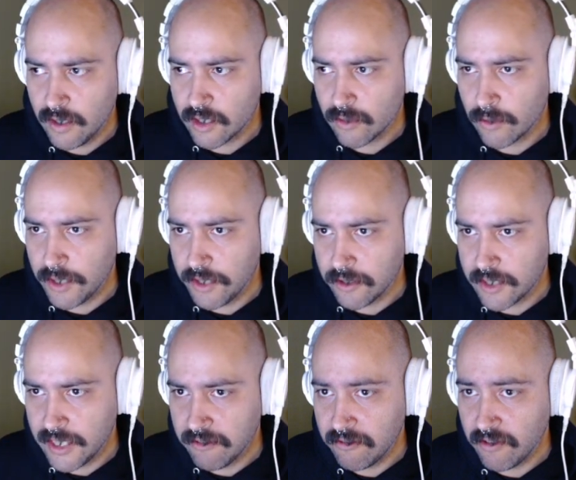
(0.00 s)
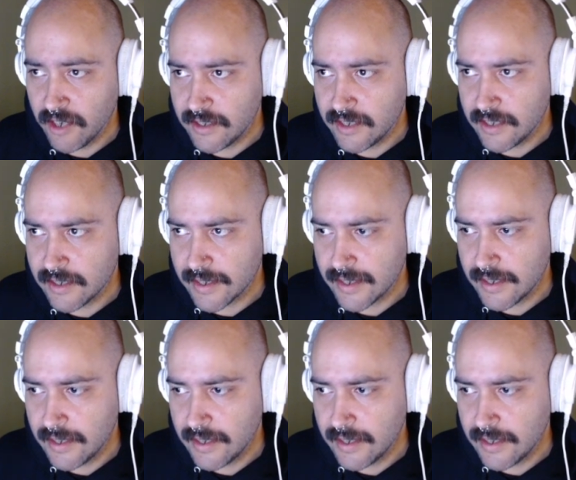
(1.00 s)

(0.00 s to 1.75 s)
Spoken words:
2013 flood season.